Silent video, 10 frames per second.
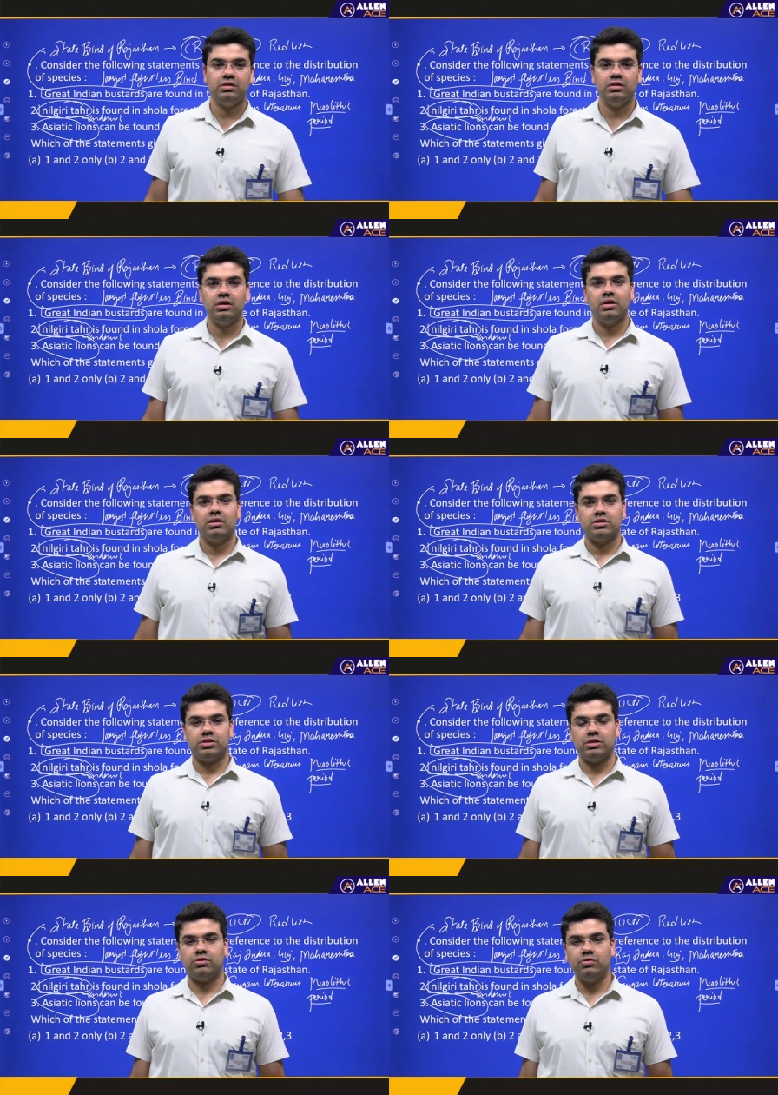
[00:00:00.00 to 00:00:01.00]
the
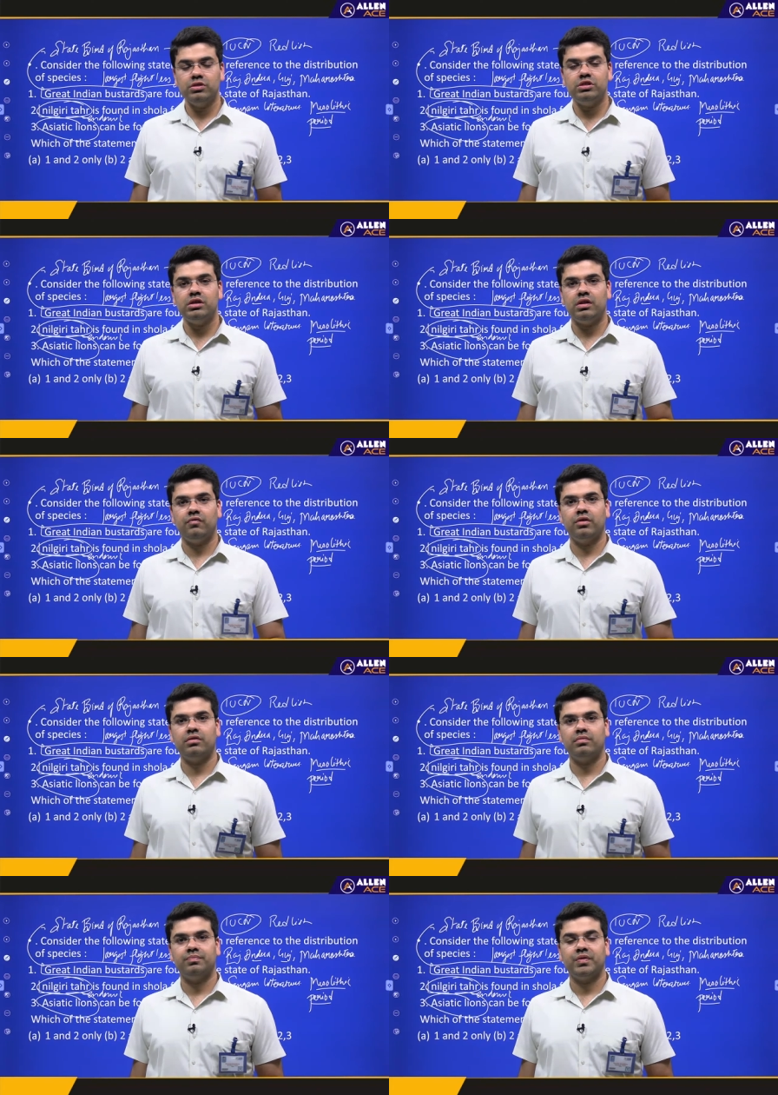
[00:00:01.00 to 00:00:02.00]
Shatrunji
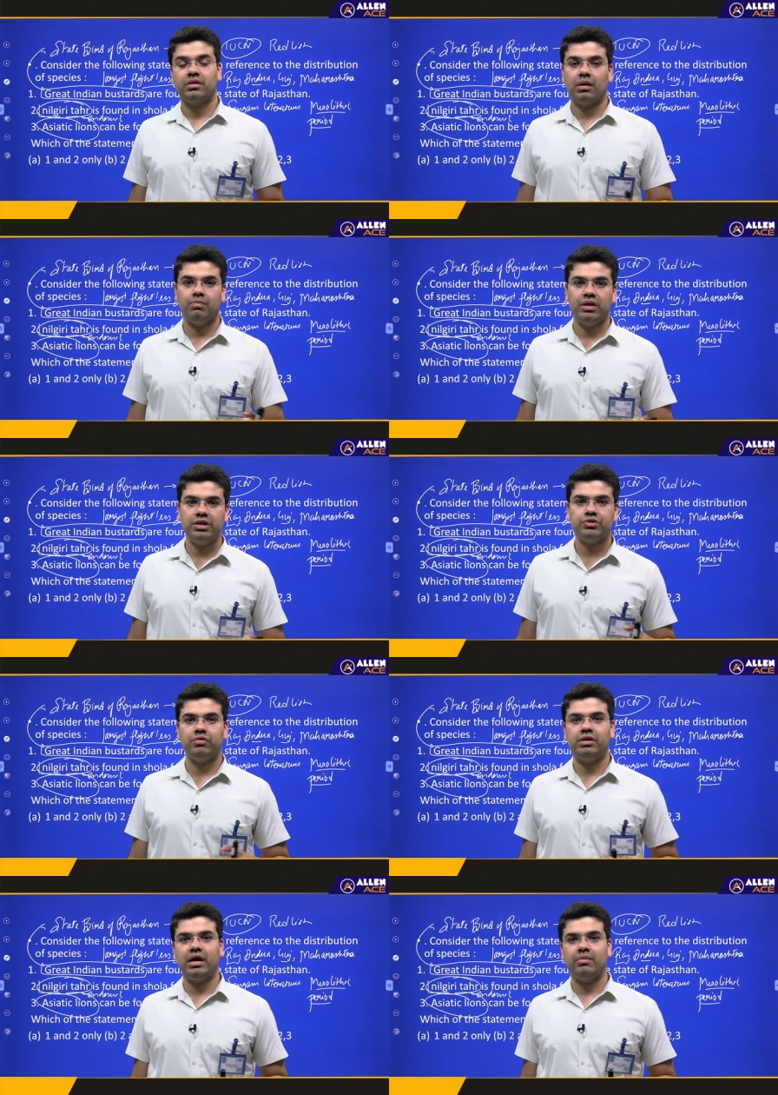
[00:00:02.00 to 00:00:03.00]
River,
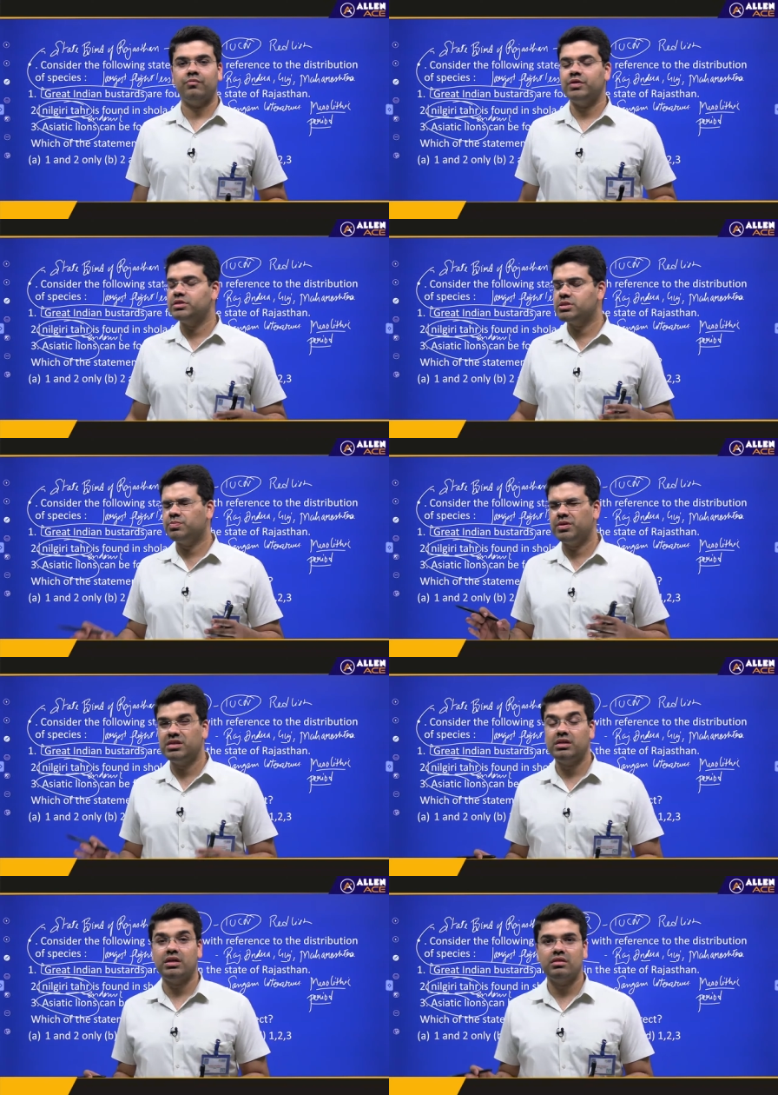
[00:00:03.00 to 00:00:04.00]
Kamleshwar Dam, which is
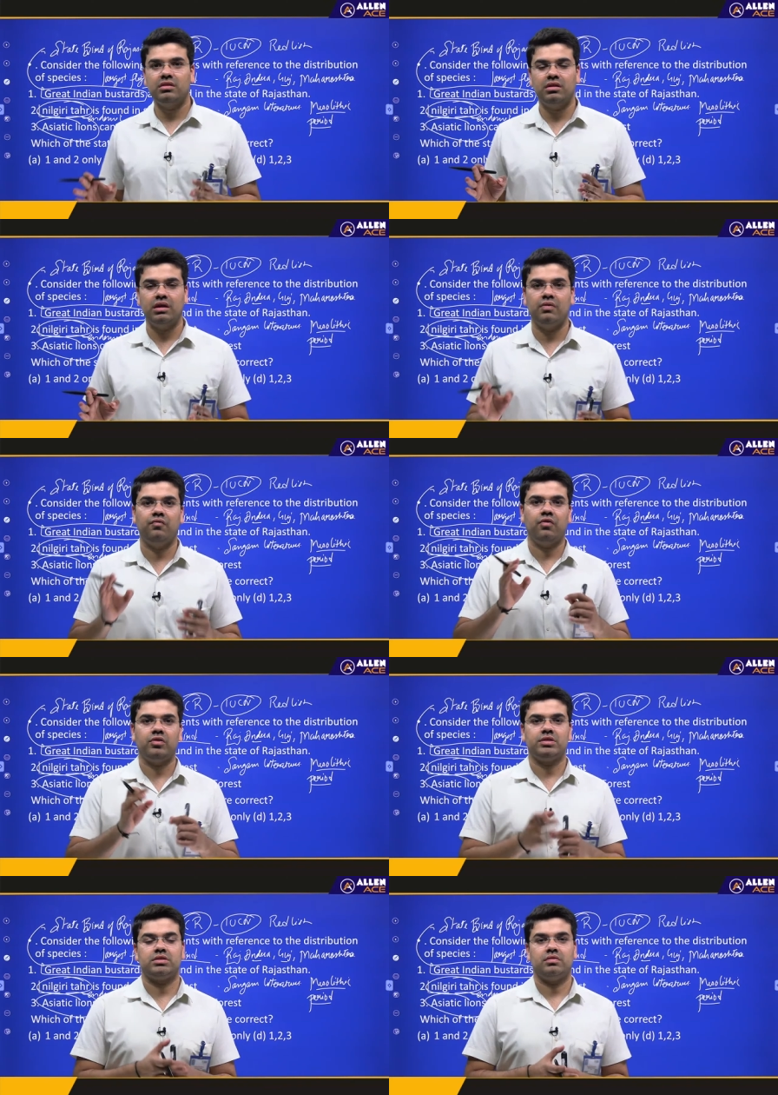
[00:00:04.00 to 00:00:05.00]
present in the Gir
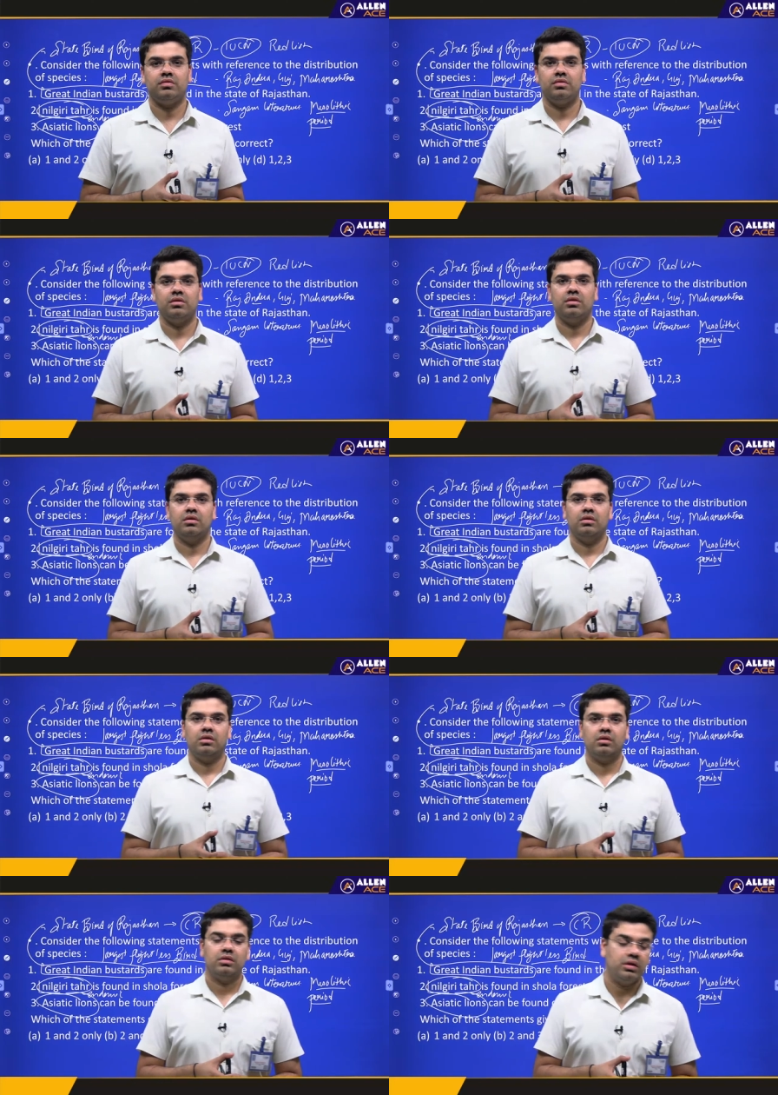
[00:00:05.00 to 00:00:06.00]
Forest.
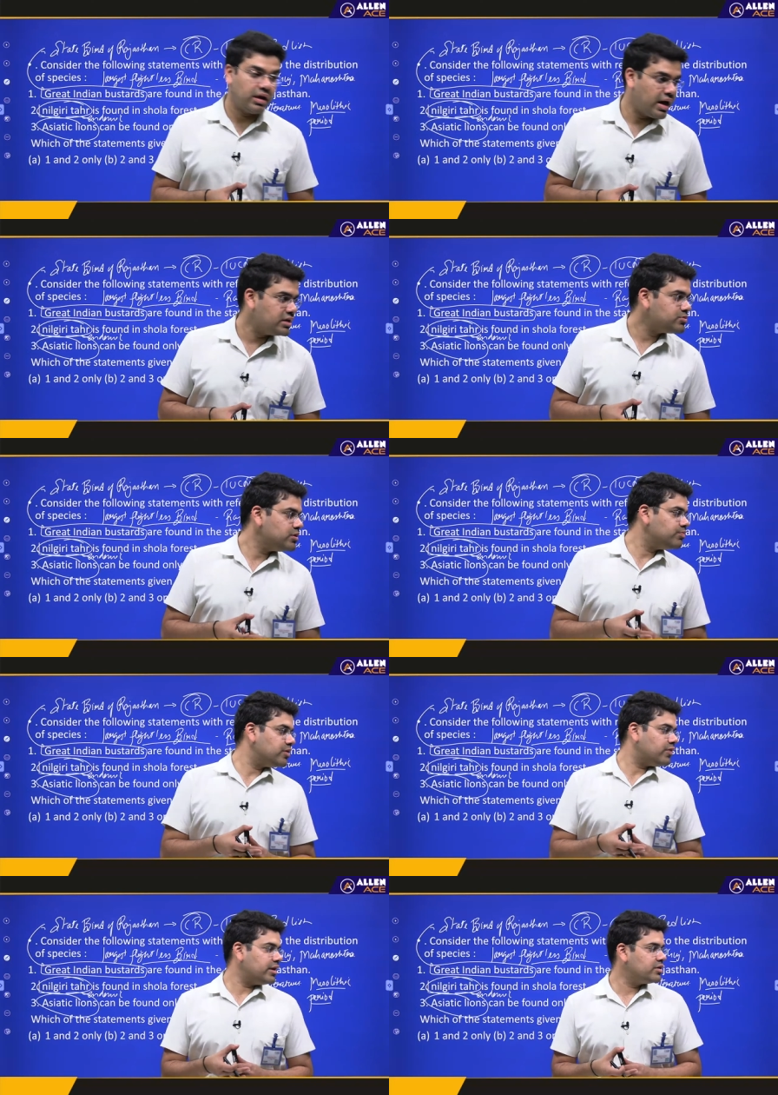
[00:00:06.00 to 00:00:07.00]
There has been
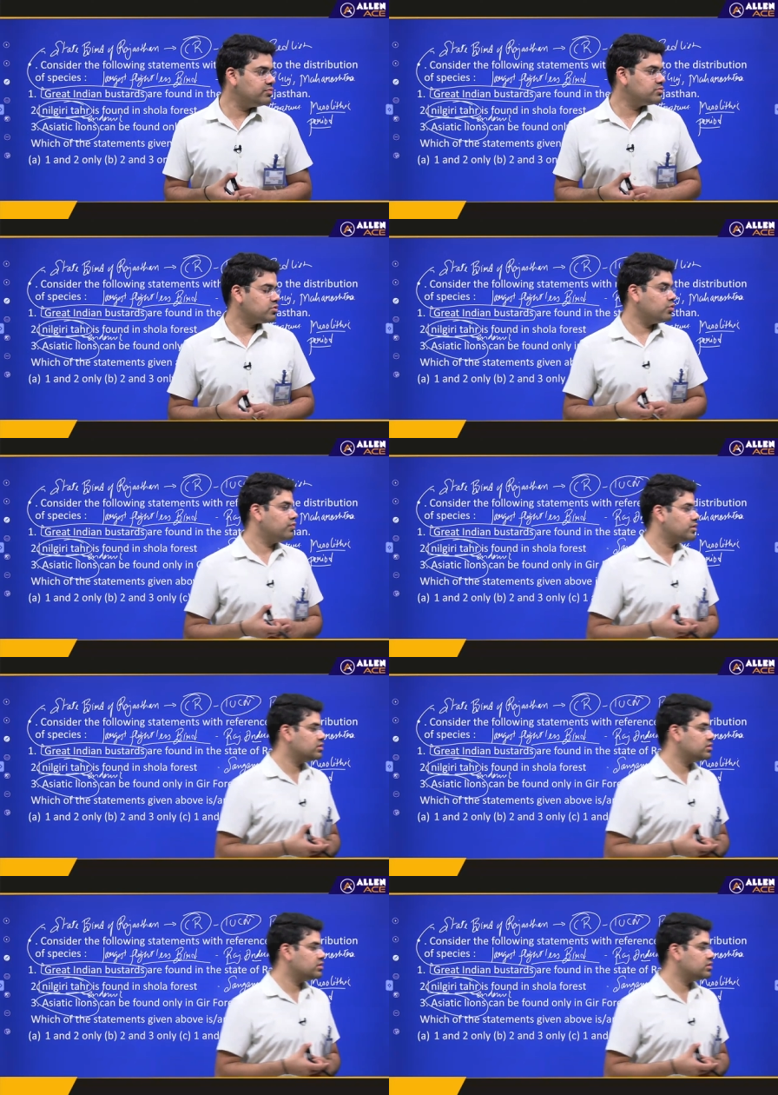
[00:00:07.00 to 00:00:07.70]
PYQs over